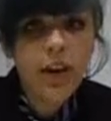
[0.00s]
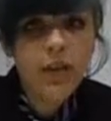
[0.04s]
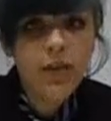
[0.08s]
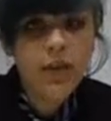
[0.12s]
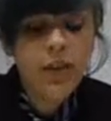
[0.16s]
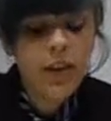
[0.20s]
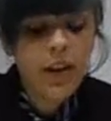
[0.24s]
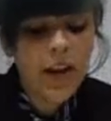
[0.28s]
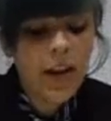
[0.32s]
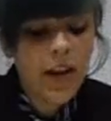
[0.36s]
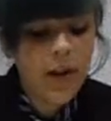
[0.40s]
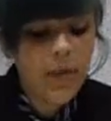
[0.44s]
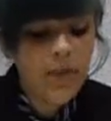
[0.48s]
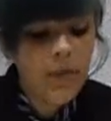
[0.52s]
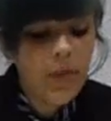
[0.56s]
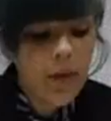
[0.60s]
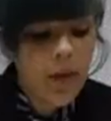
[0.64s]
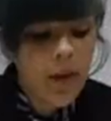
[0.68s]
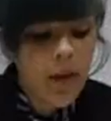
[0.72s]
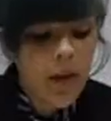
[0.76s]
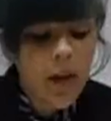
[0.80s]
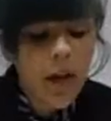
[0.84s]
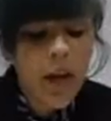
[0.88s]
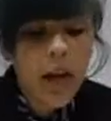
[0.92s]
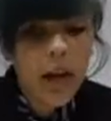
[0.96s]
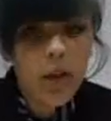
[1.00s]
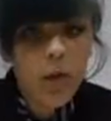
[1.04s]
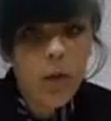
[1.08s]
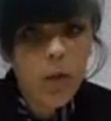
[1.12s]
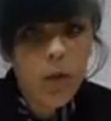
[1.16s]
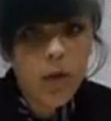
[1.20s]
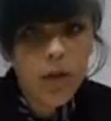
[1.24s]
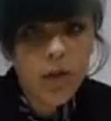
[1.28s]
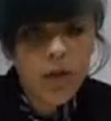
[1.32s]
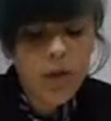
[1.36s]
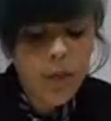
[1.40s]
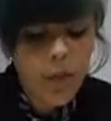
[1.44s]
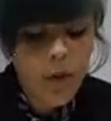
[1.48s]
every day. And the
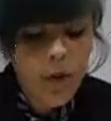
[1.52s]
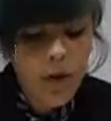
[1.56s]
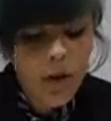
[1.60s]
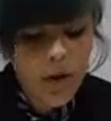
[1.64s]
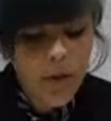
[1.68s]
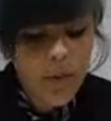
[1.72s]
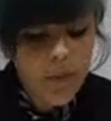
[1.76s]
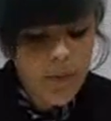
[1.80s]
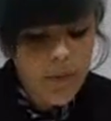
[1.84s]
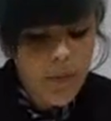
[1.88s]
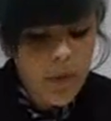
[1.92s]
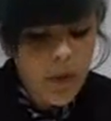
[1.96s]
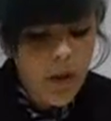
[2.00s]
worst part?